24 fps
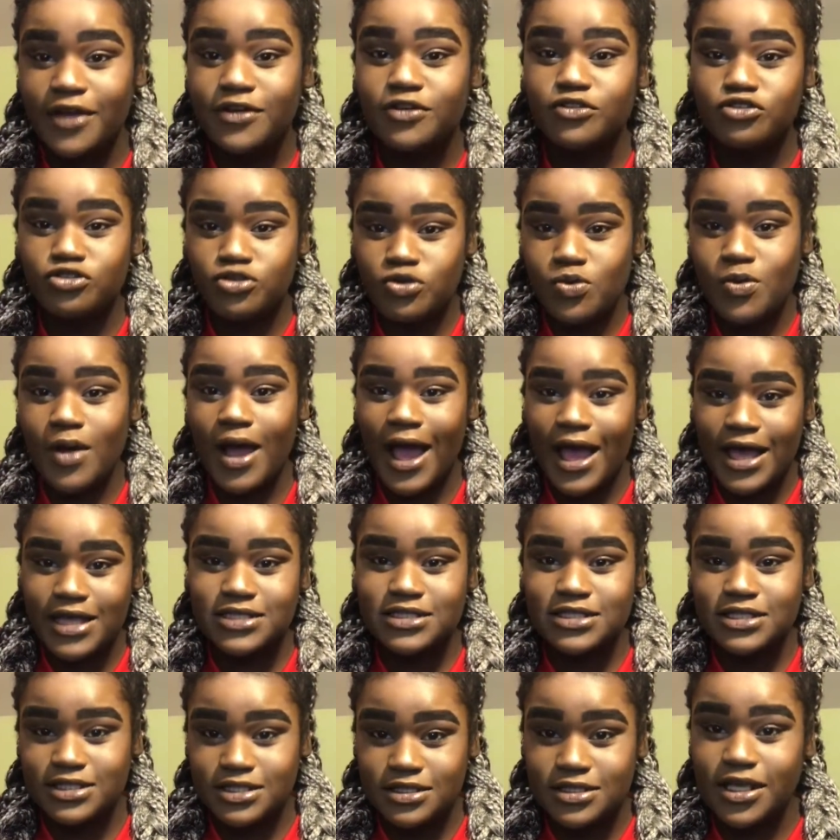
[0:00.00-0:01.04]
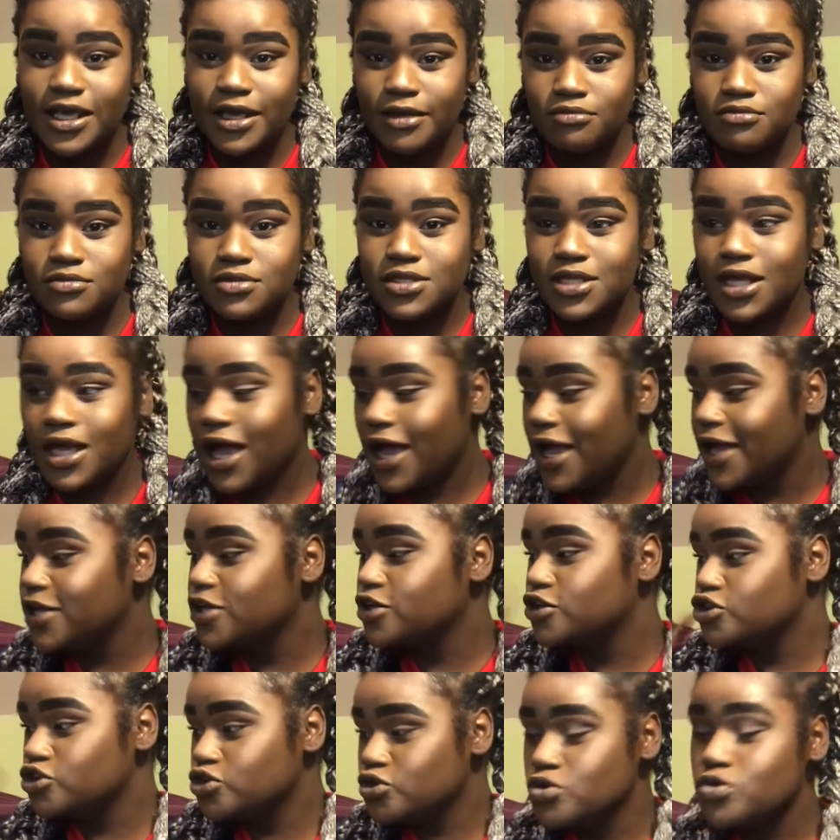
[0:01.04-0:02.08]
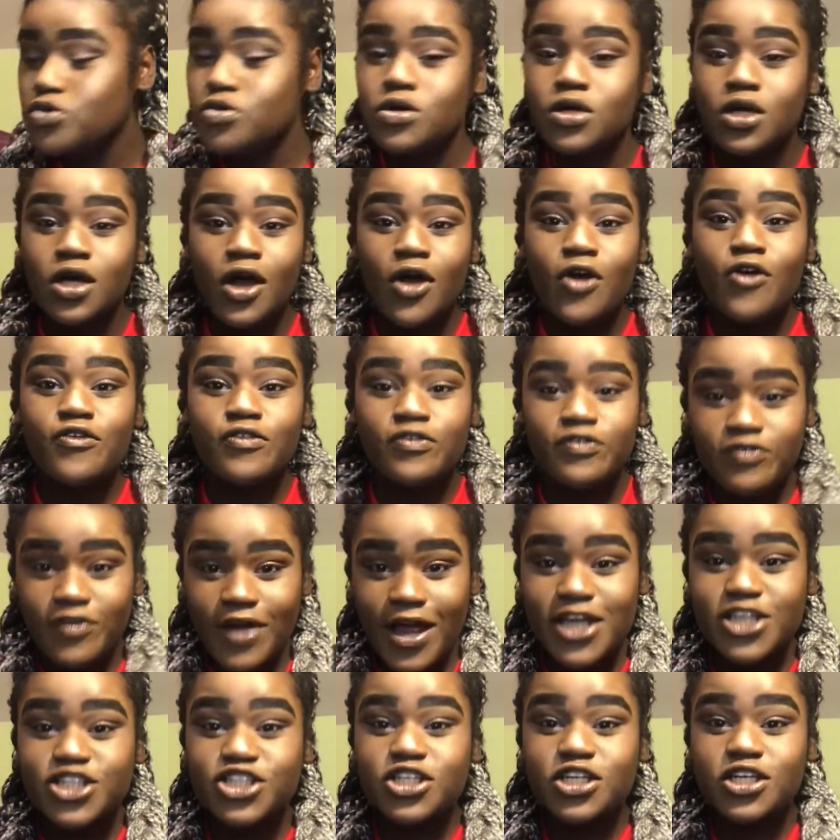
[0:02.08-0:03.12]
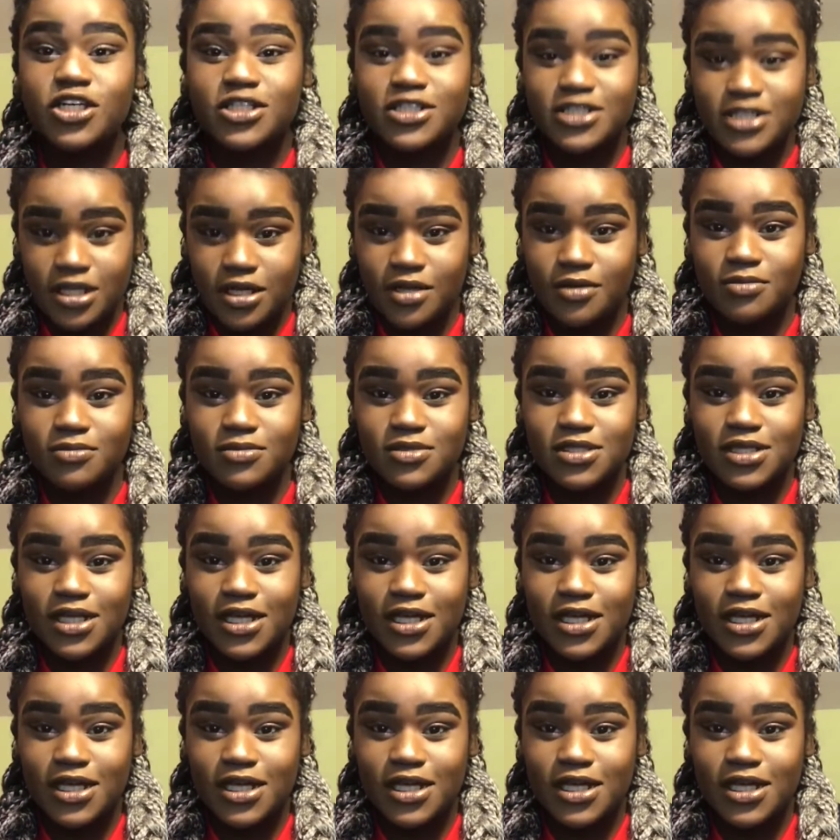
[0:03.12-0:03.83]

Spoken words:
new ass Timbs. Like, I had new, fresh Timbs.